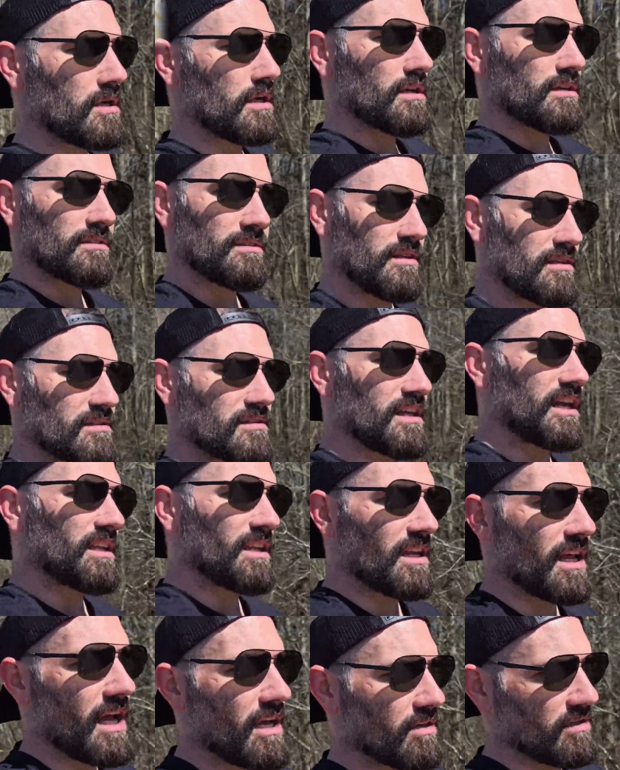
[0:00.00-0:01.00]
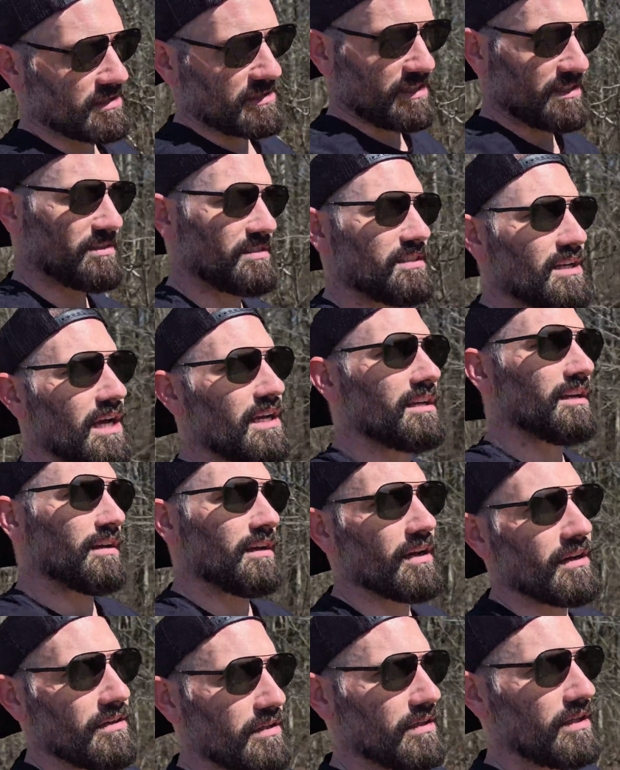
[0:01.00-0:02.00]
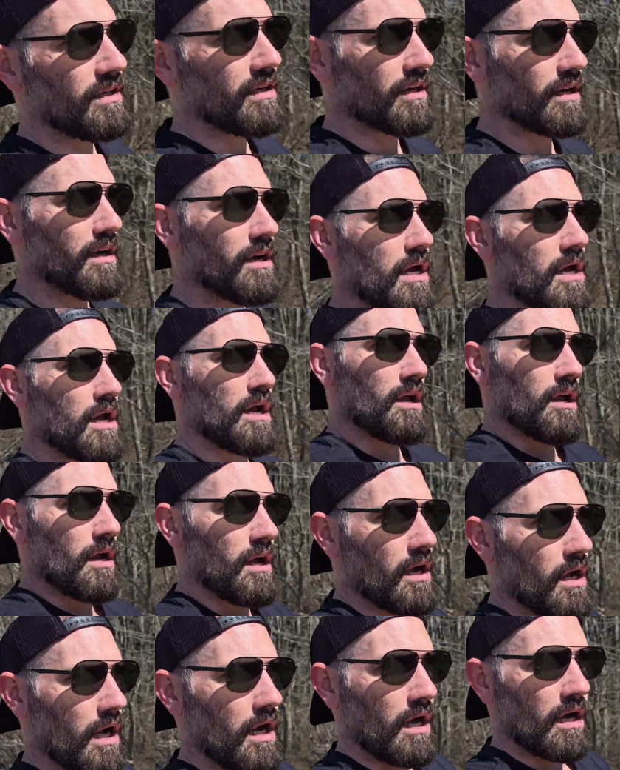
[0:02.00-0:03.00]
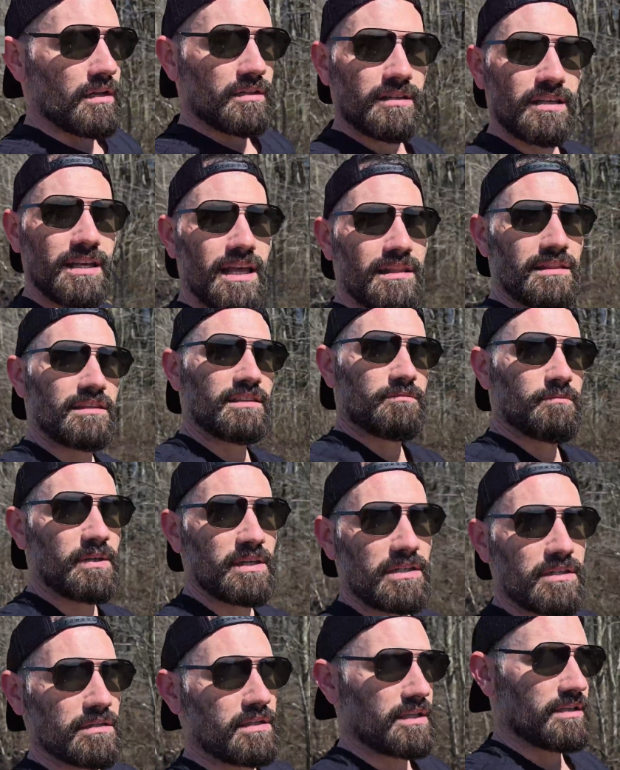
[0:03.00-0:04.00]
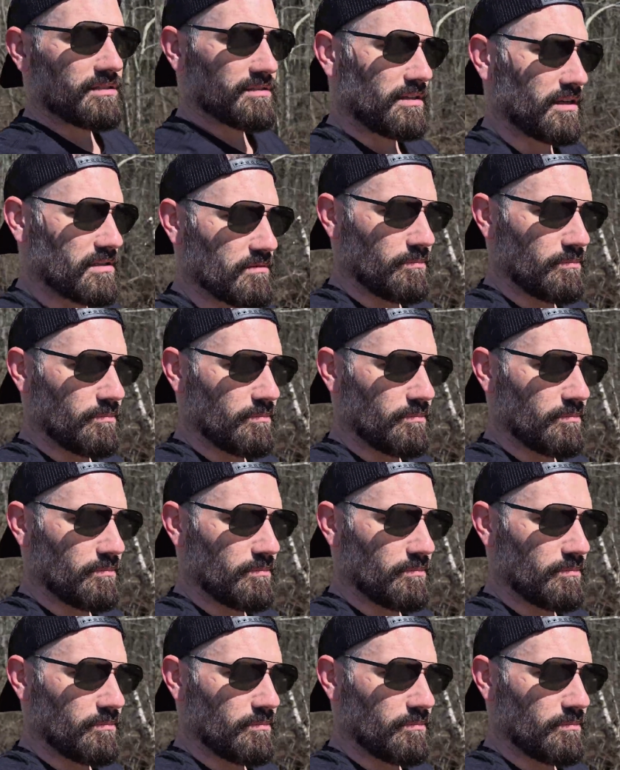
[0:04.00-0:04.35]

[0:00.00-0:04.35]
$6.99 or $69 a year to get these particular insights.